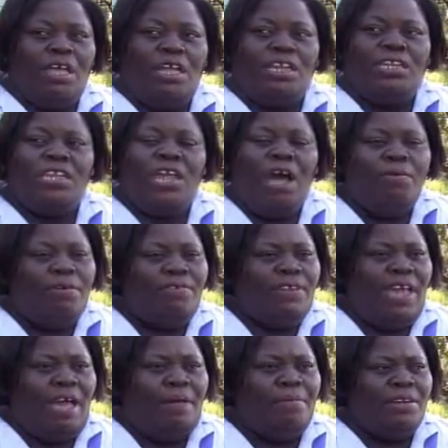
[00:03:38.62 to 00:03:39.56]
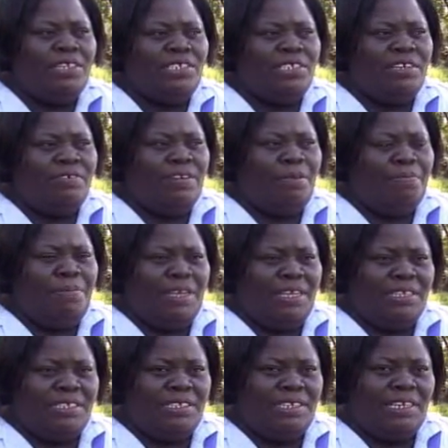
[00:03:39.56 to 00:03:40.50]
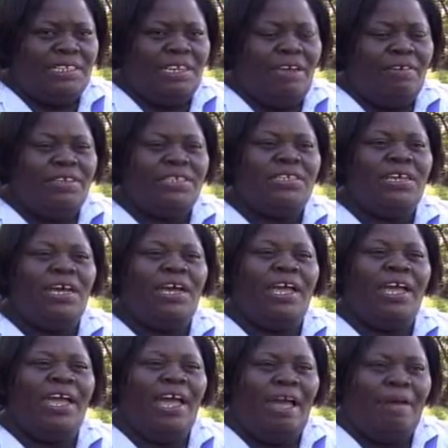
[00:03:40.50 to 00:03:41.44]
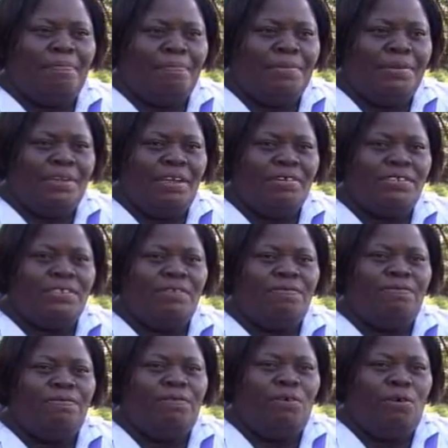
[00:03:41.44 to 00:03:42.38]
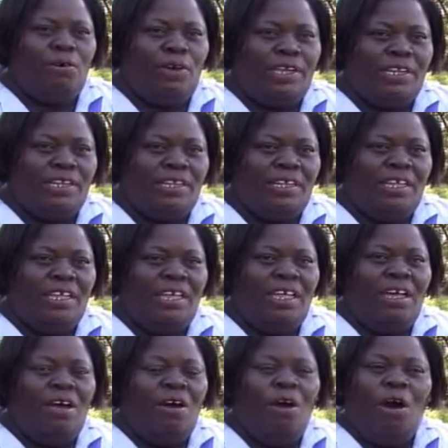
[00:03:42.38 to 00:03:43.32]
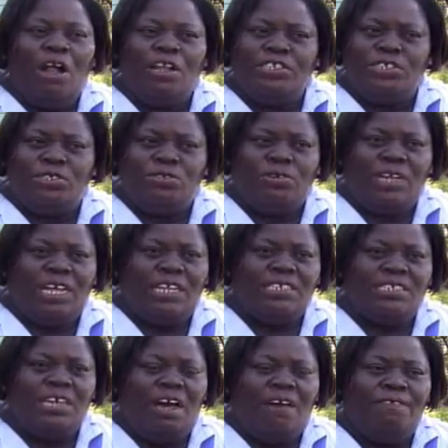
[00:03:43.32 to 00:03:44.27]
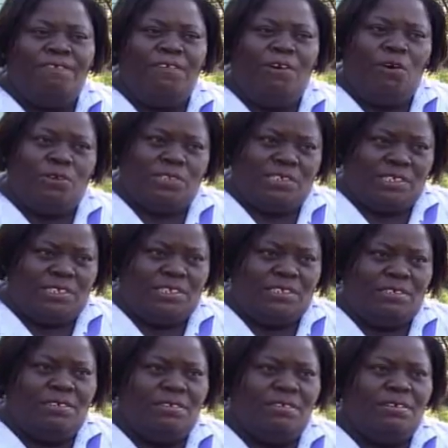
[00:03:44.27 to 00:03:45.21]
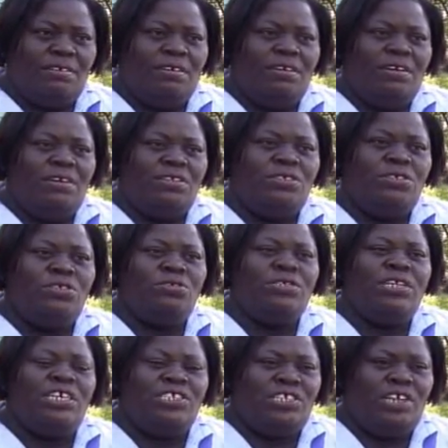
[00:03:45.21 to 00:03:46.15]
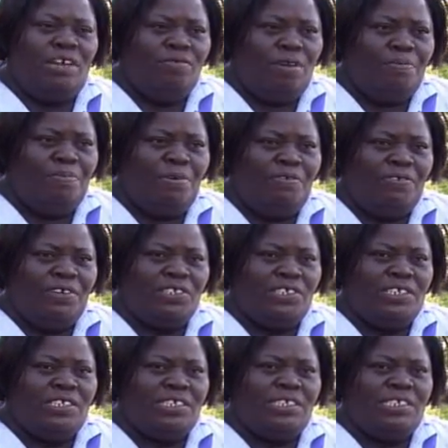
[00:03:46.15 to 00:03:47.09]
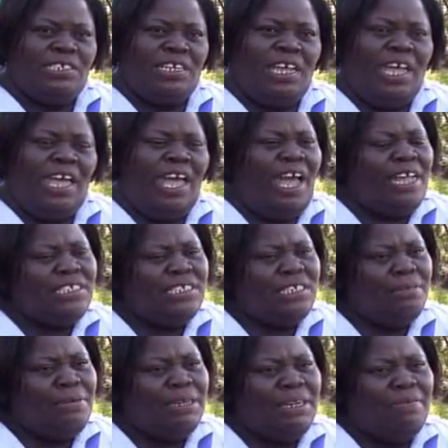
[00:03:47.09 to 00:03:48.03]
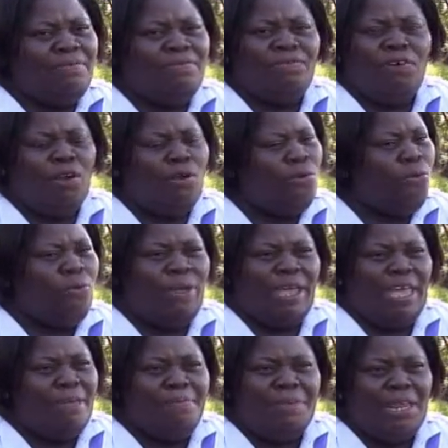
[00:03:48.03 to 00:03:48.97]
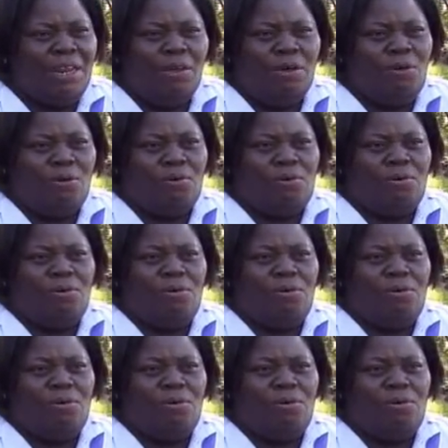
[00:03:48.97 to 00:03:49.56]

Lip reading: Now with the abolition of the basic, there is a gap, there is a void. All students are forced to do the general proficiency, and some of them fall way below